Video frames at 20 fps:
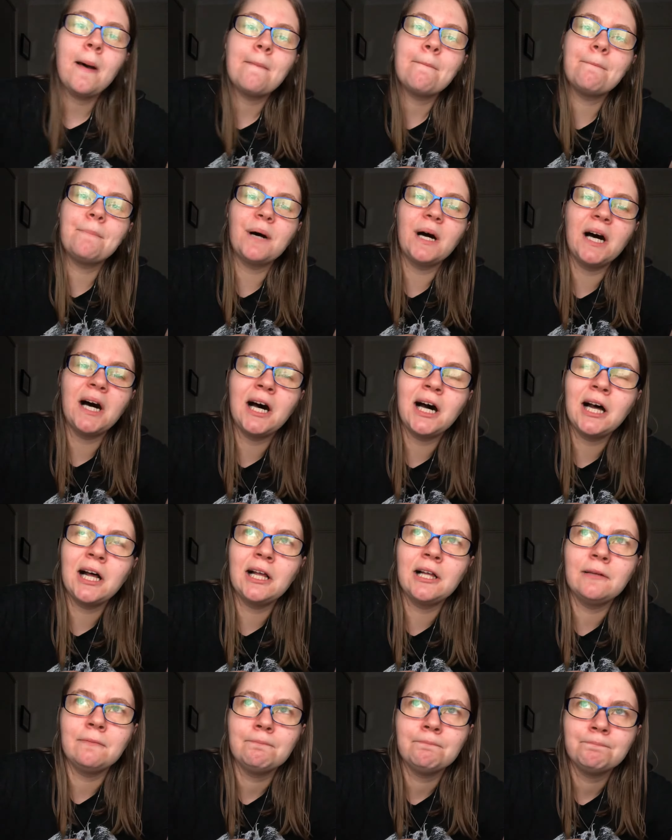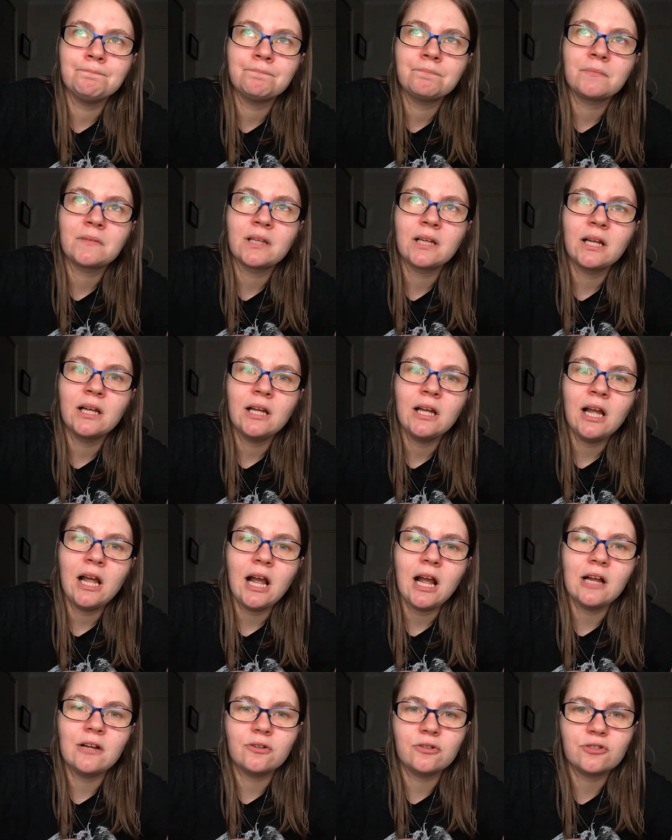
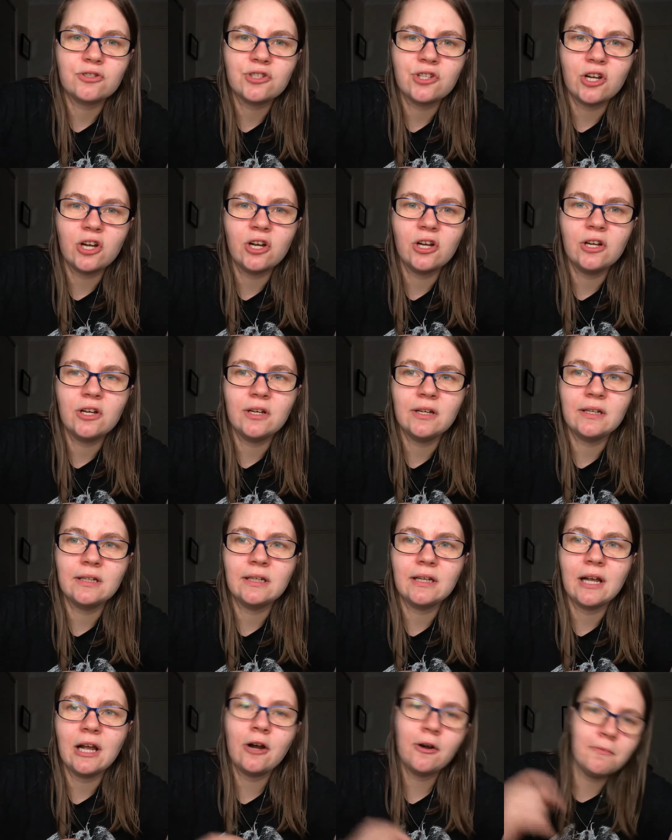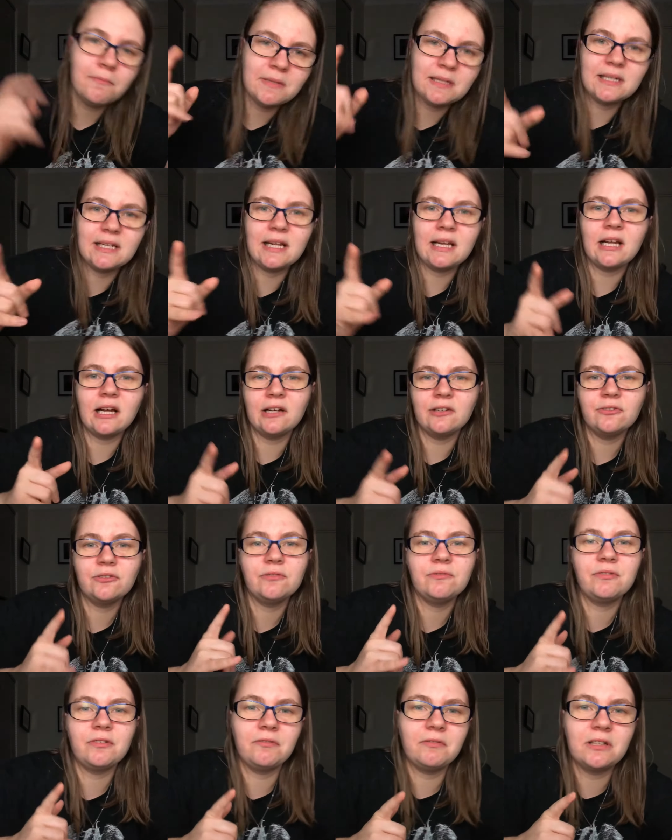And also help me to get
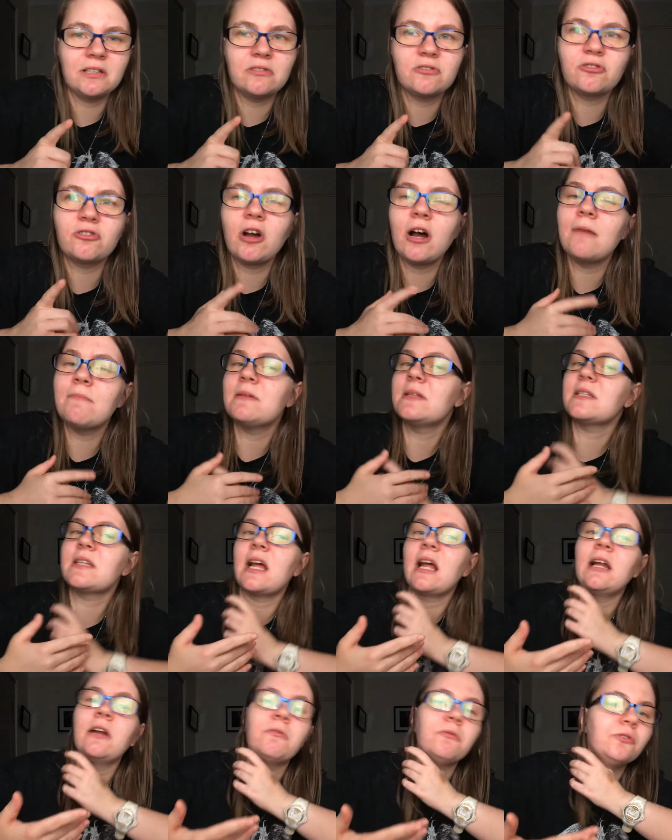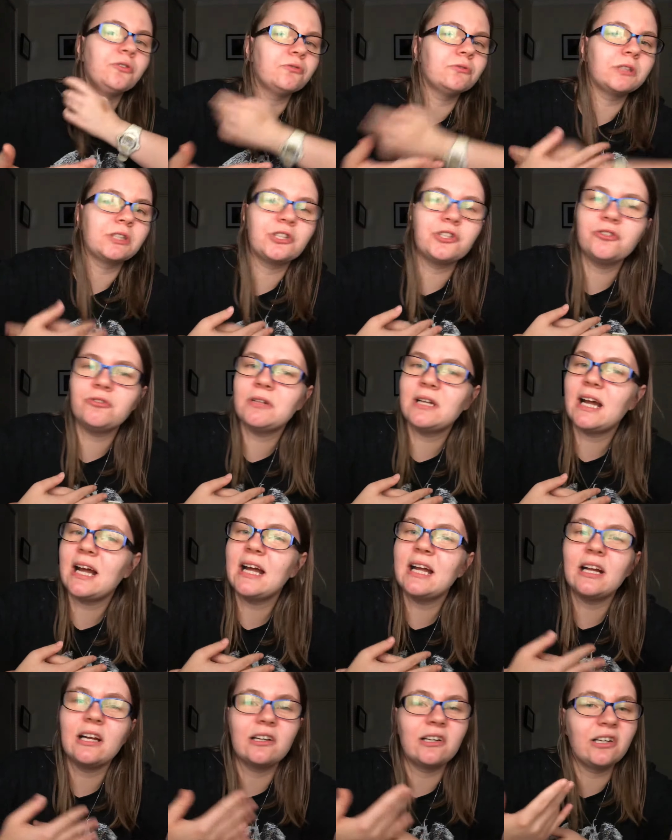150 subscribers. And I will do a
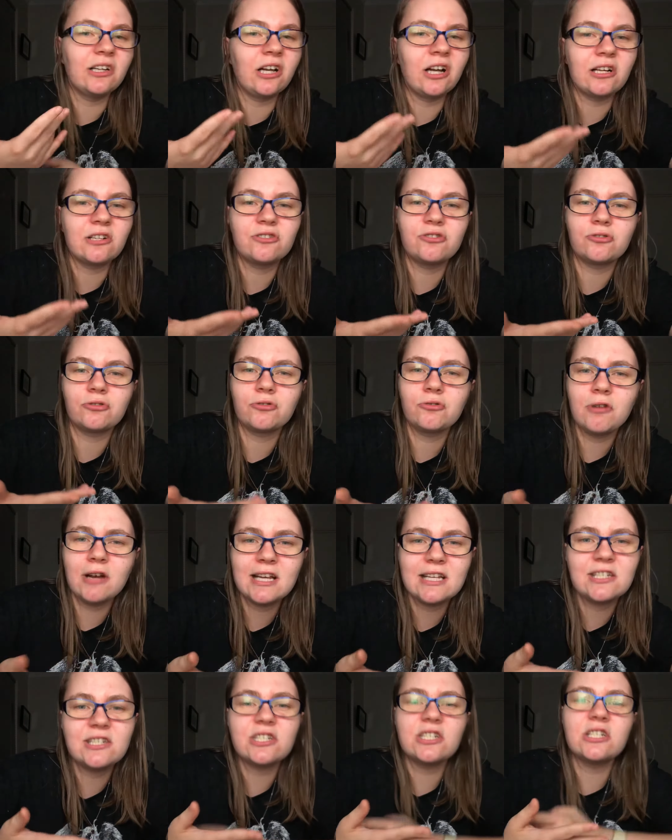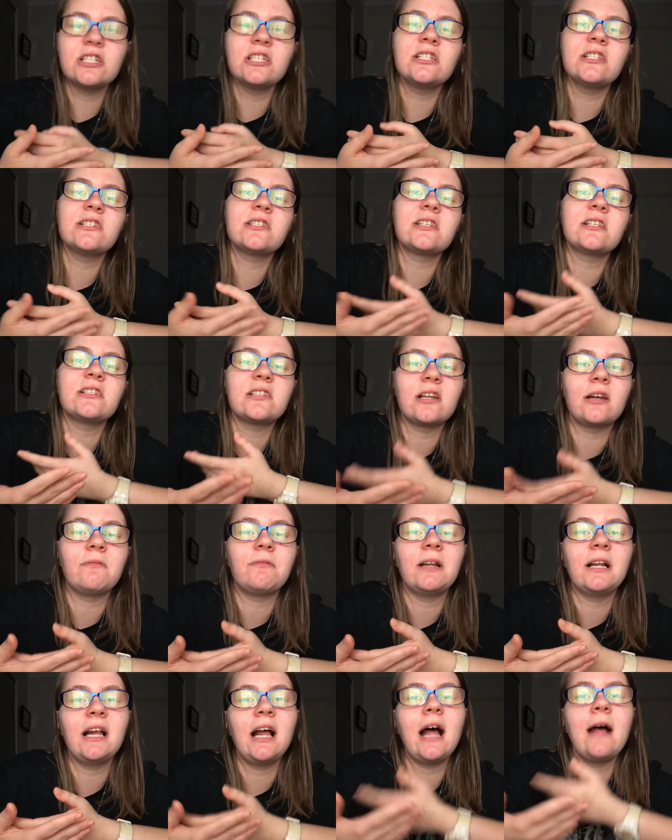Q&A. I can ask your questions and stuff
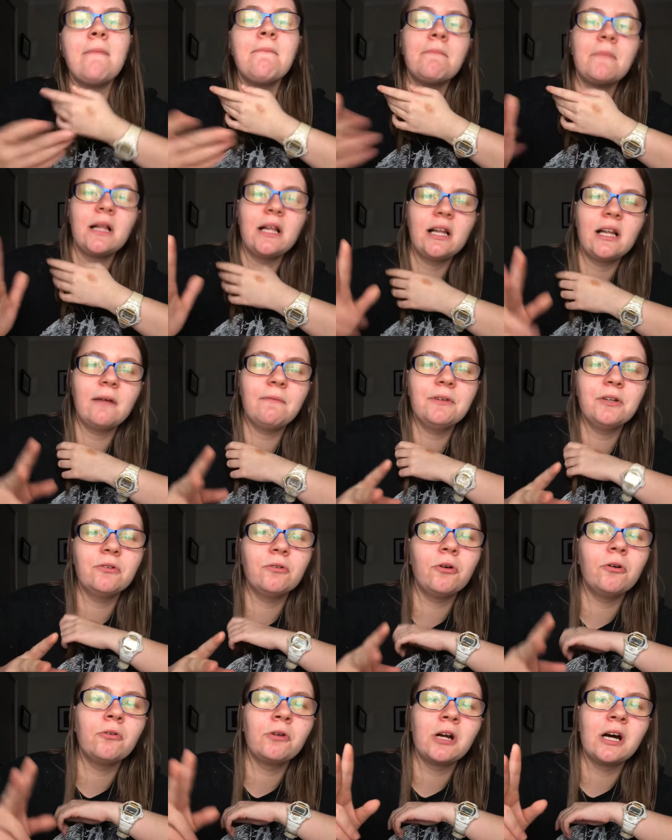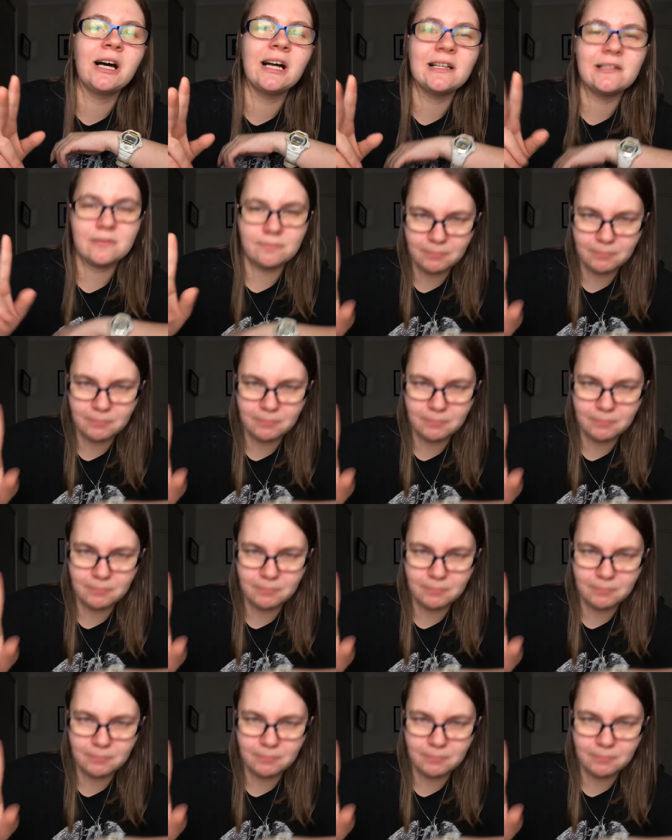like that. Love you all, guys.